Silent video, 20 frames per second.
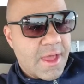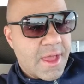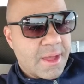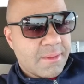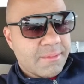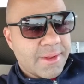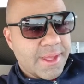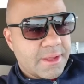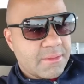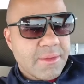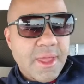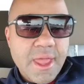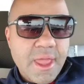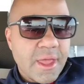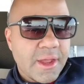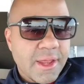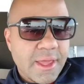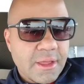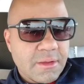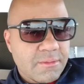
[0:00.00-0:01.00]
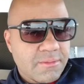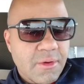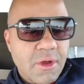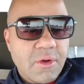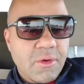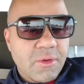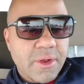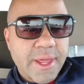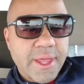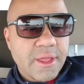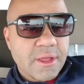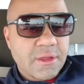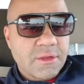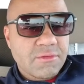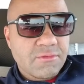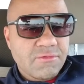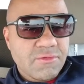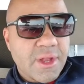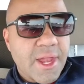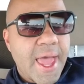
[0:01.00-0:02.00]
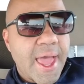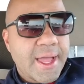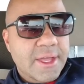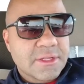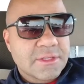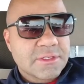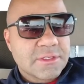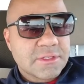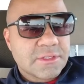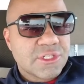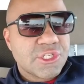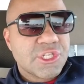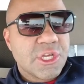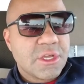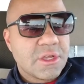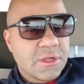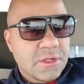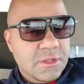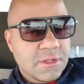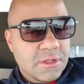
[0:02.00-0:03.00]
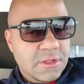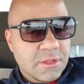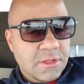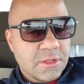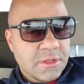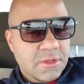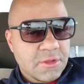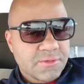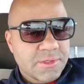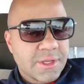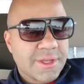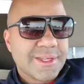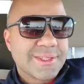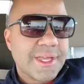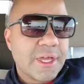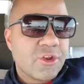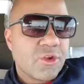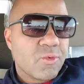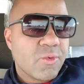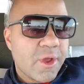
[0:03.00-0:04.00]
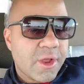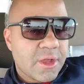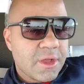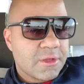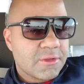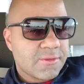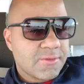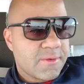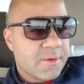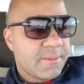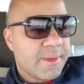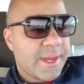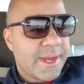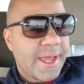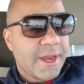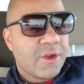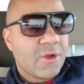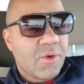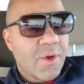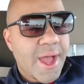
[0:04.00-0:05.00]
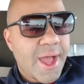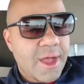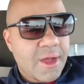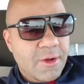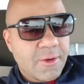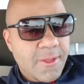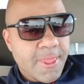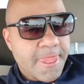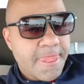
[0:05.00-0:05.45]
like, man, like, bro, like, relax, chill. You know what I'm saying? Because I know where it comes from, and I know how,